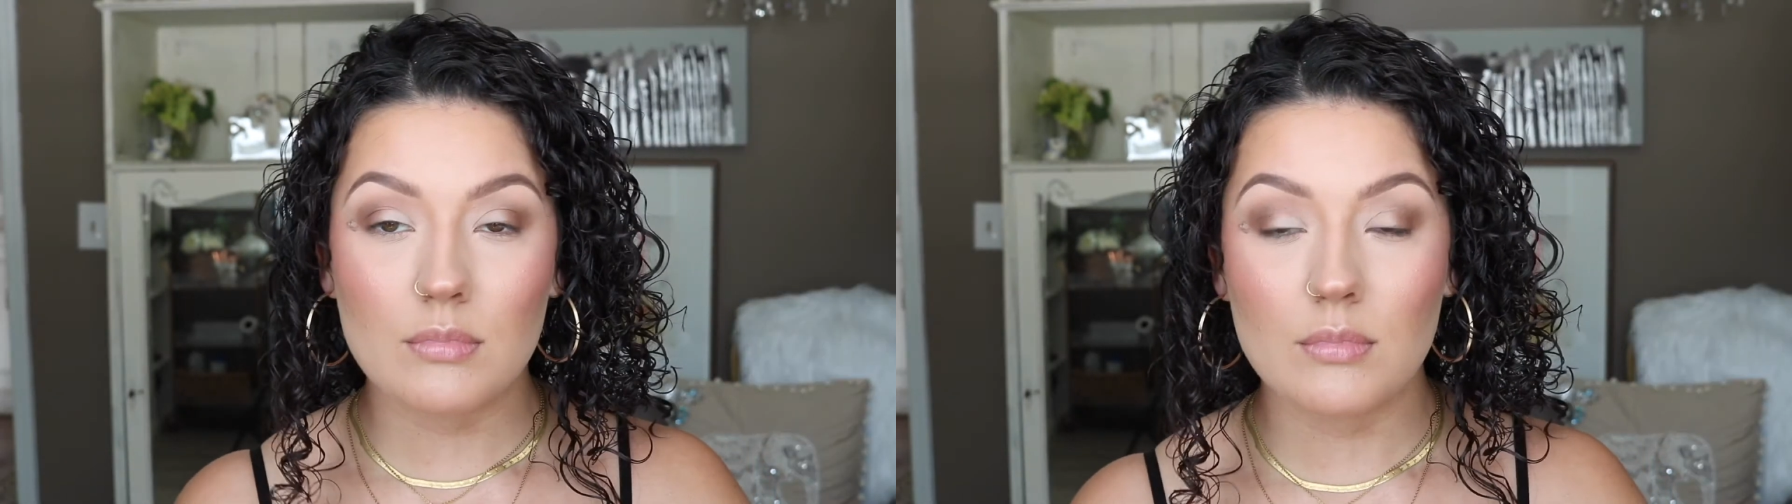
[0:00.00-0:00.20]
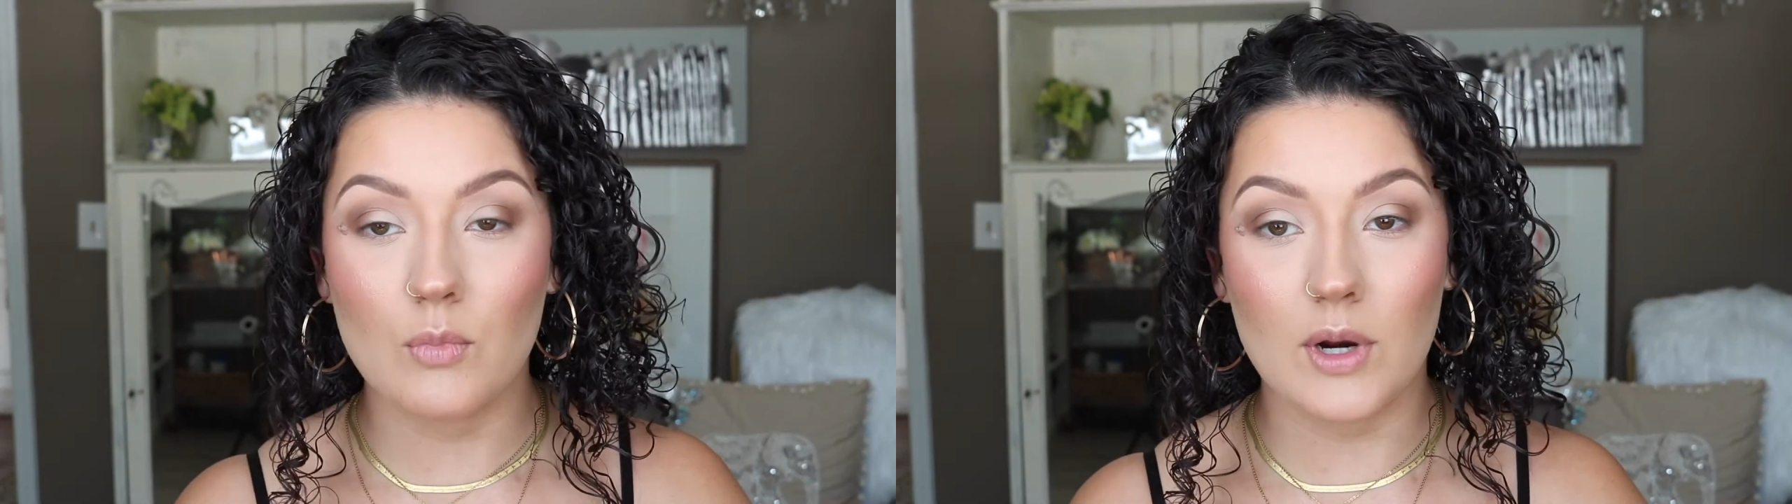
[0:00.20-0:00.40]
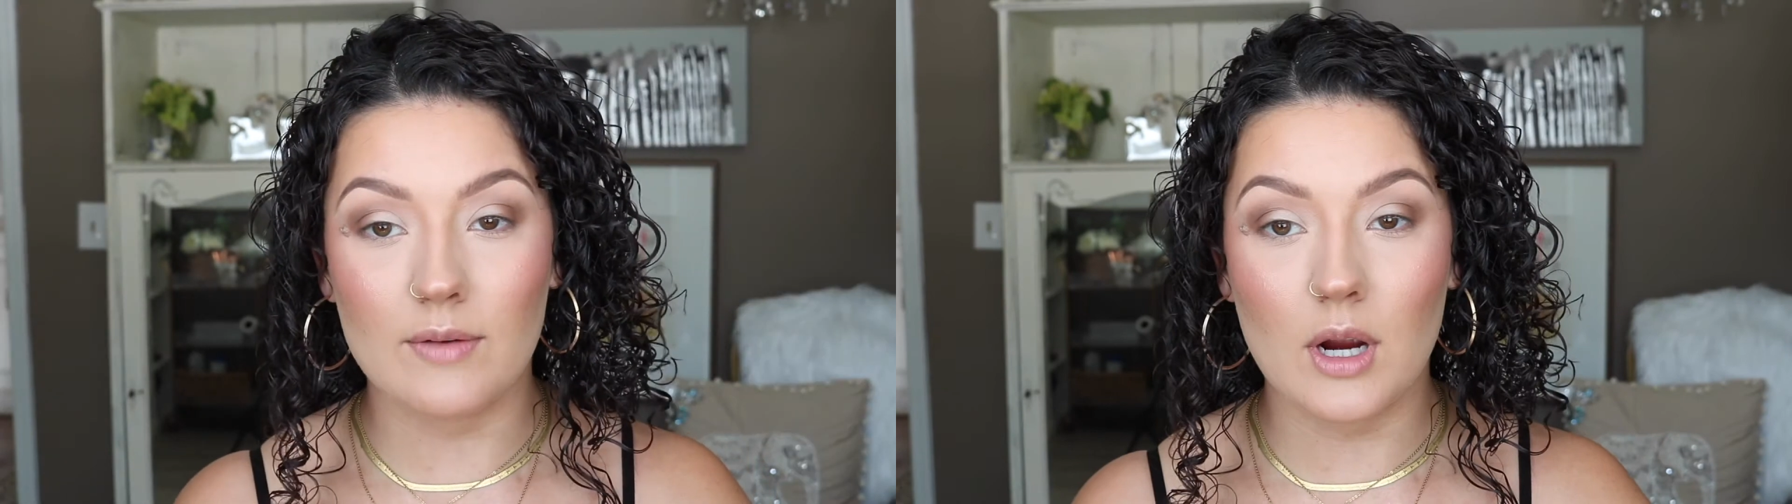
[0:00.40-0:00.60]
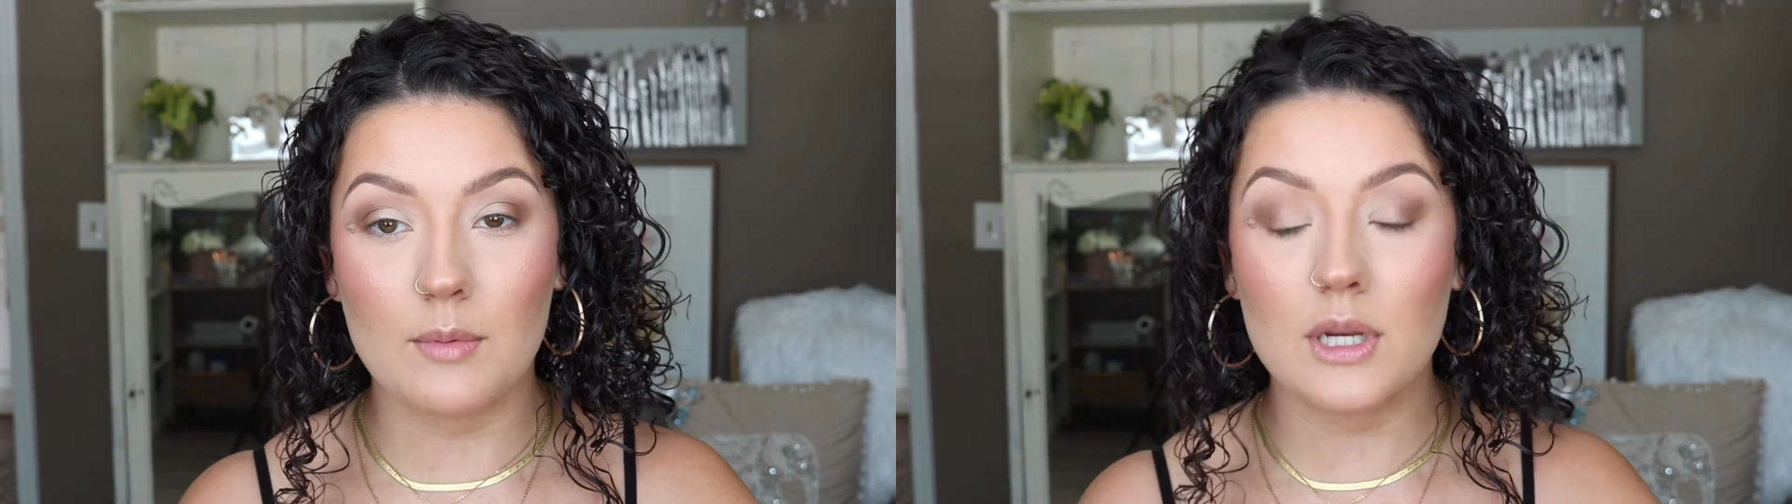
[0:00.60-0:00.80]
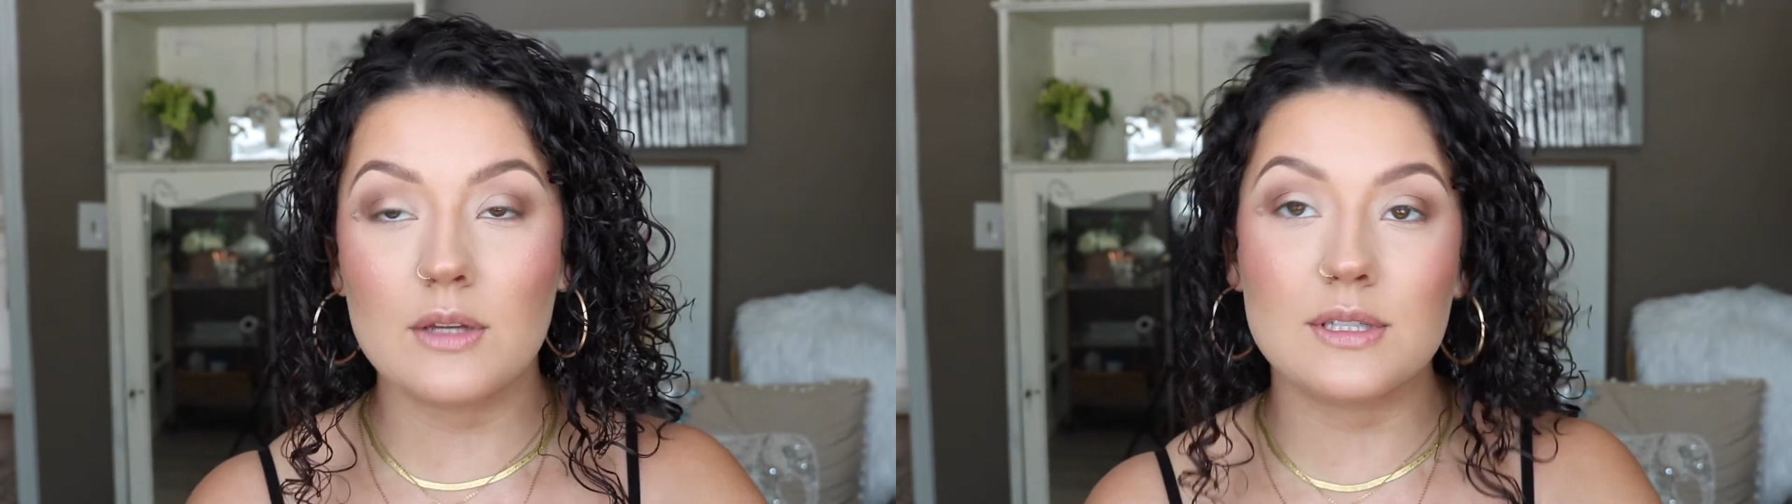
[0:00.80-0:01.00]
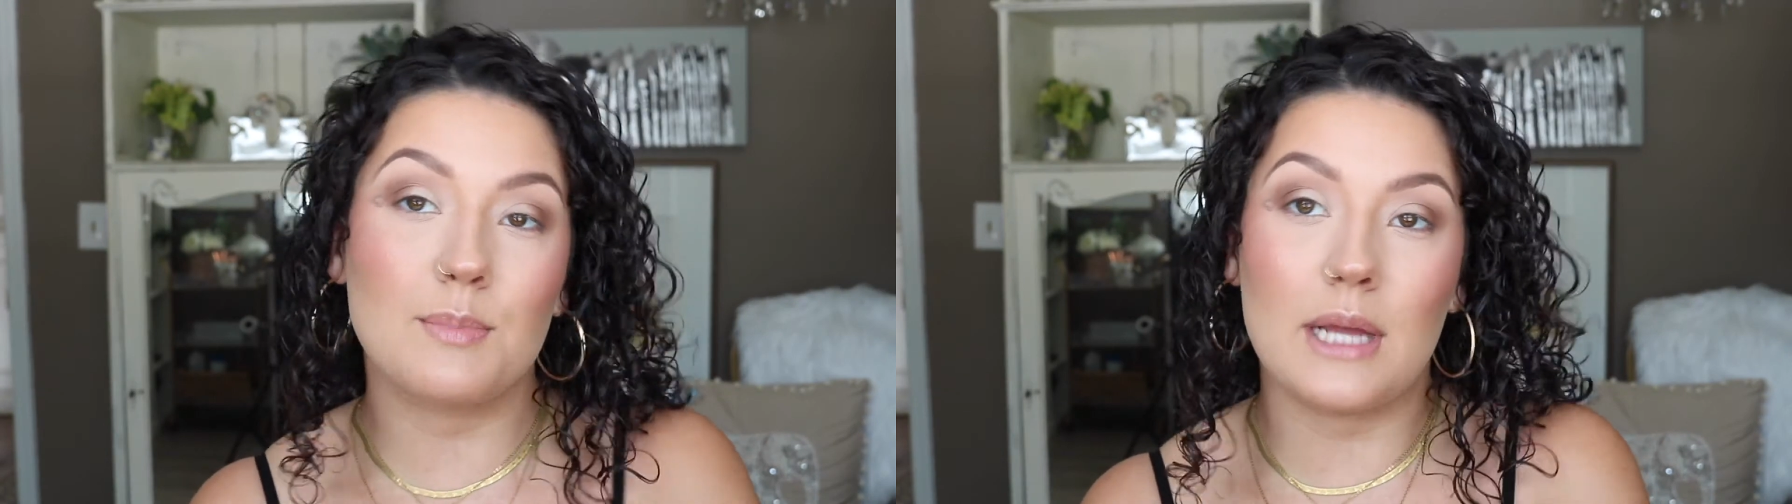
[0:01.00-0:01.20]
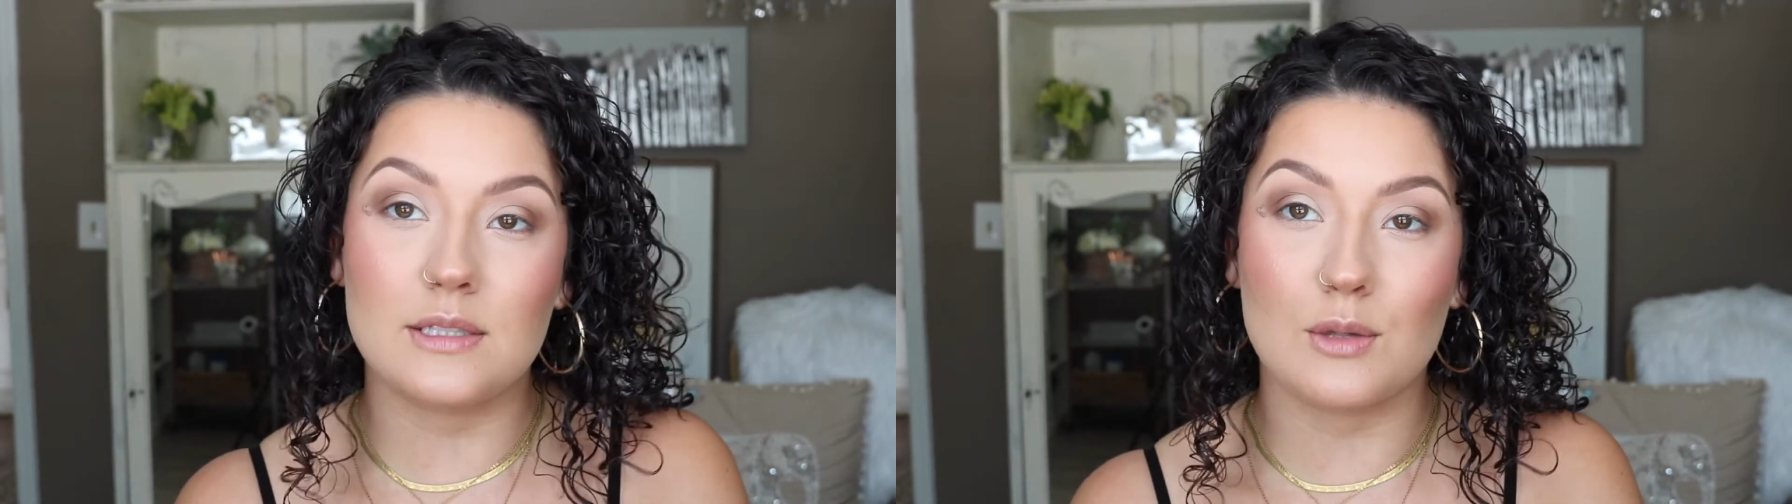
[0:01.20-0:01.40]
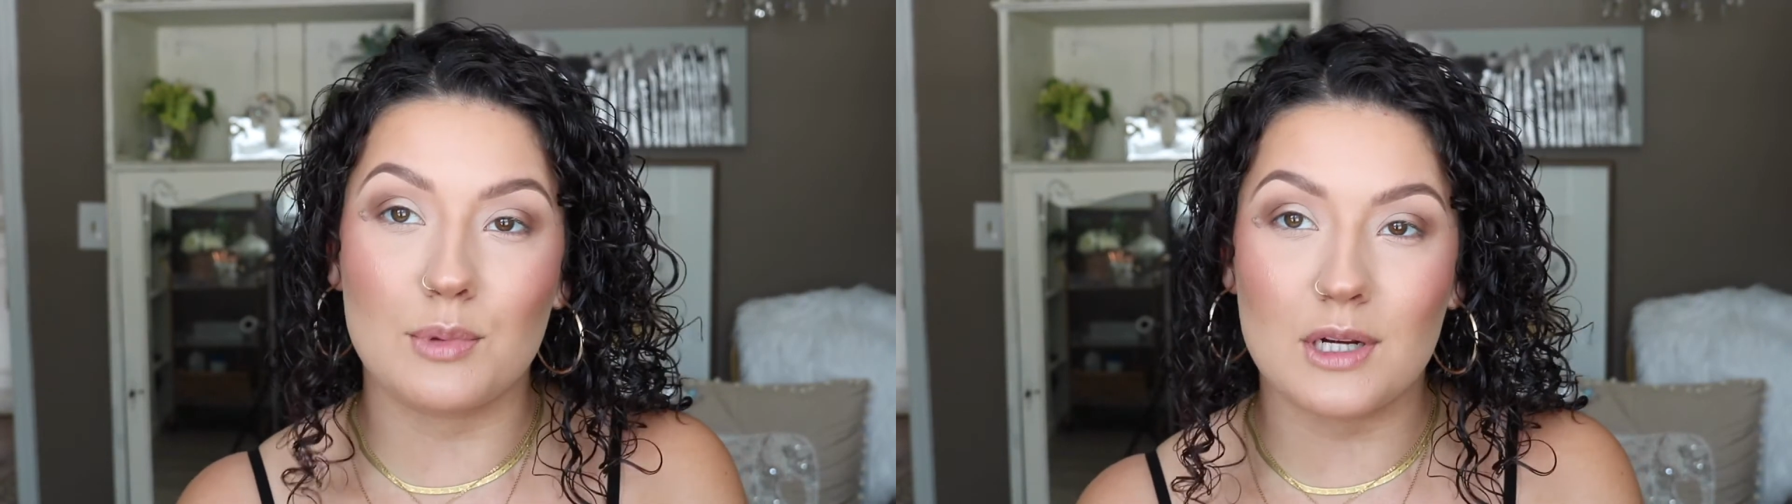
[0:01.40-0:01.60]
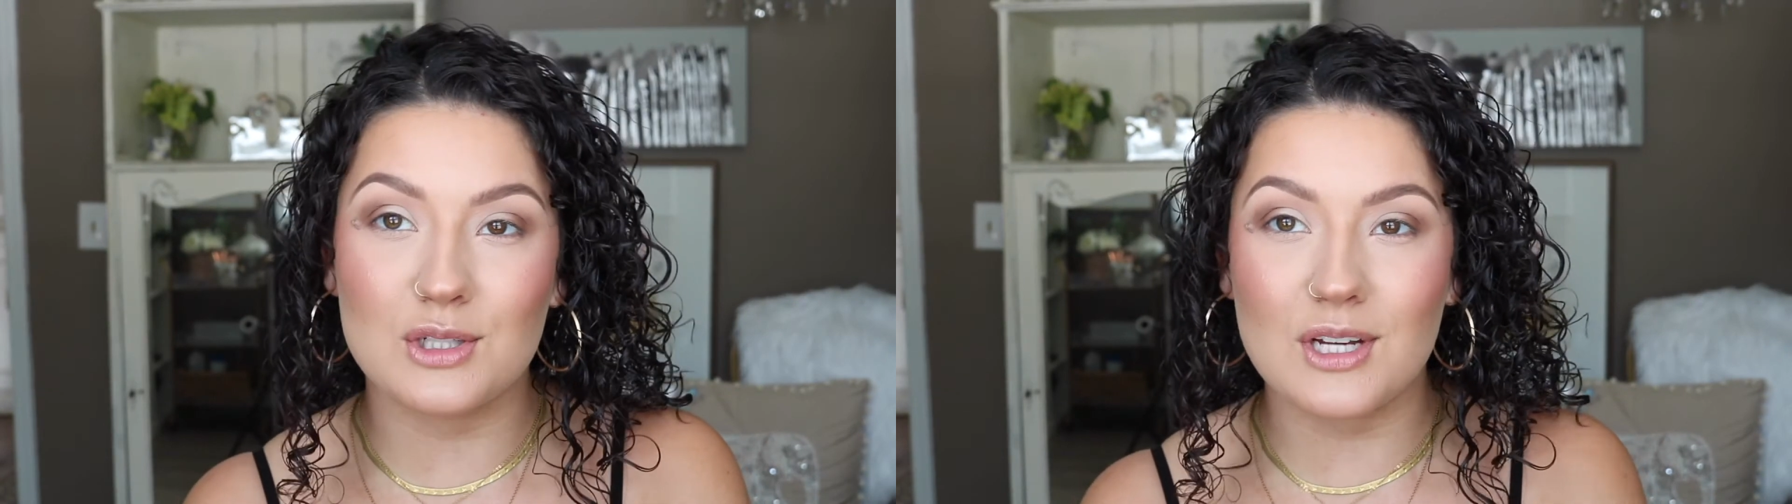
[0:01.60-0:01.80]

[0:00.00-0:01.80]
whatever, I'm going to use a pencil brush.